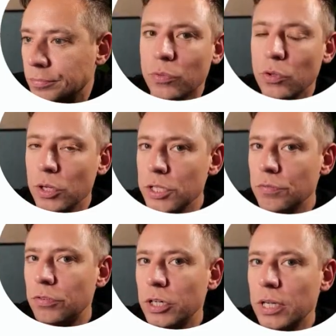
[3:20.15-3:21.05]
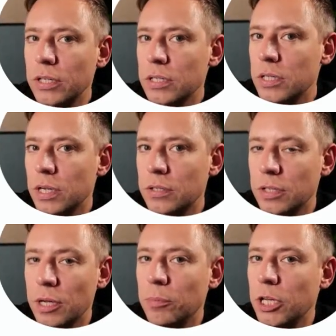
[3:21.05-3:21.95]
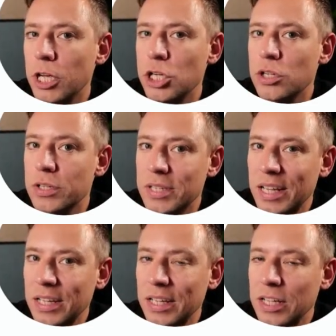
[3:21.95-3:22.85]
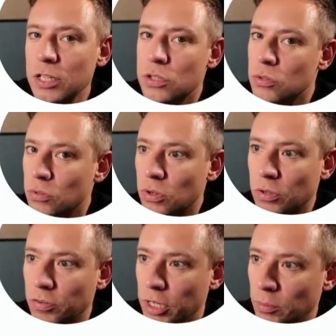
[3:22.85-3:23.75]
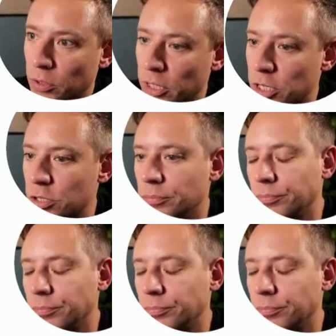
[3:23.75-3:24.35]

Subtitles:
The reason for that is that the application setting is not available on Azure.